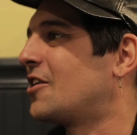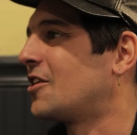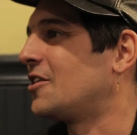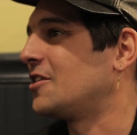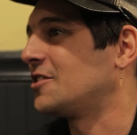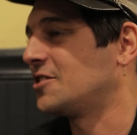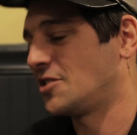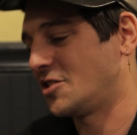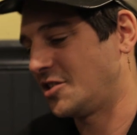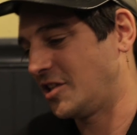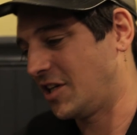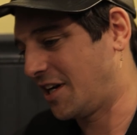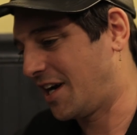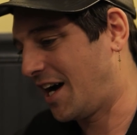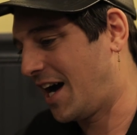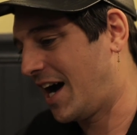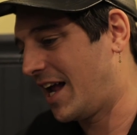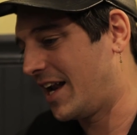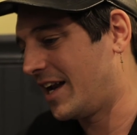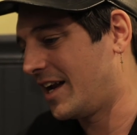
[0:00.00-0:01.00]
Girls
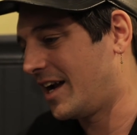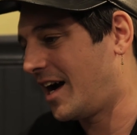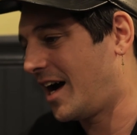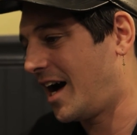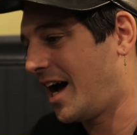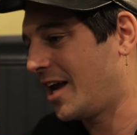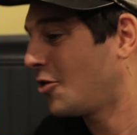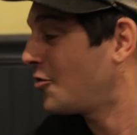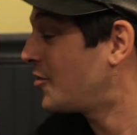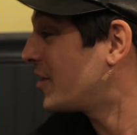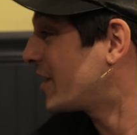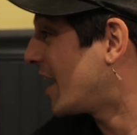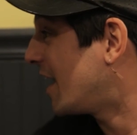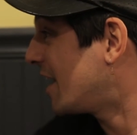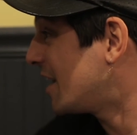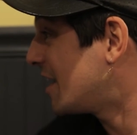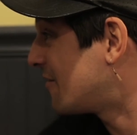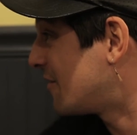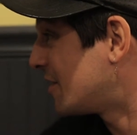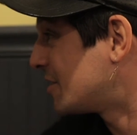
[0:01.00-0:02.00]
got, I don't think
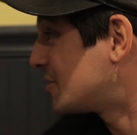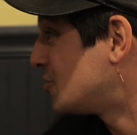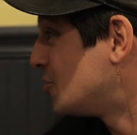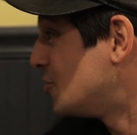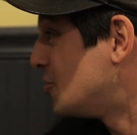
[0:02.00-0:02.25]
any of us